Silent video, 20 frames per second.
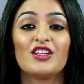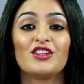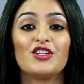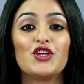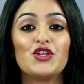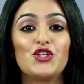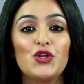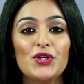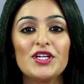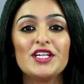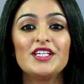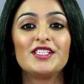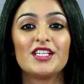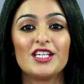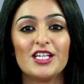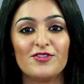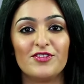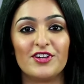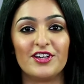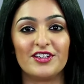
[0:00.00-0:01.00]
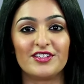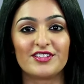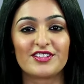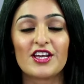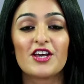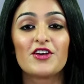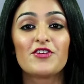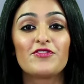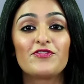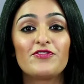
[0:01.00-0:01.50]
The unit delivers
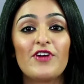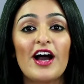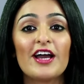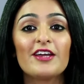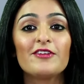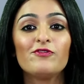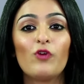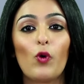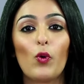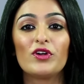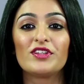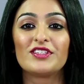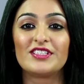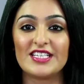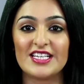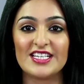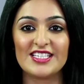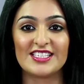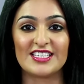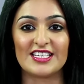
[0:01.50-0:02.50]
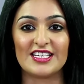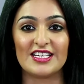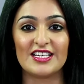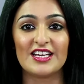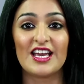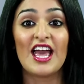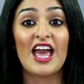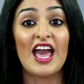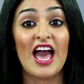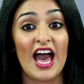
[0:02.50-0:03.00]
five volts D C
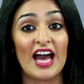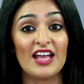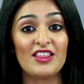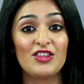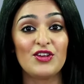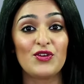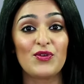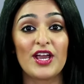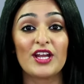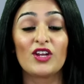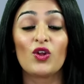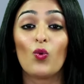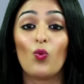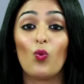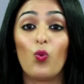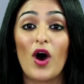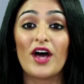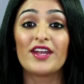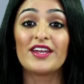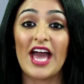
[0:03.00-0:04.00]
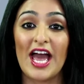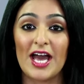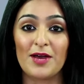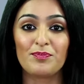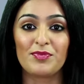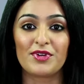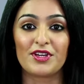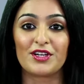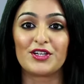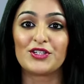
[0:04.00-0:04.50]
at the rate one
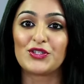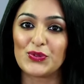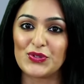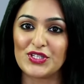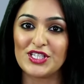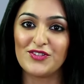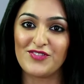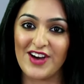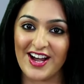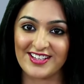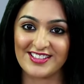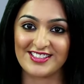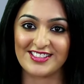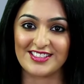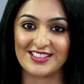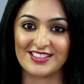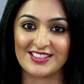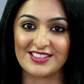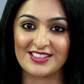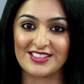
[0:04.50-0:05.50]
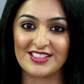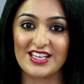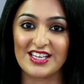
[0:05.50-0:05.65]
ampere to the devices.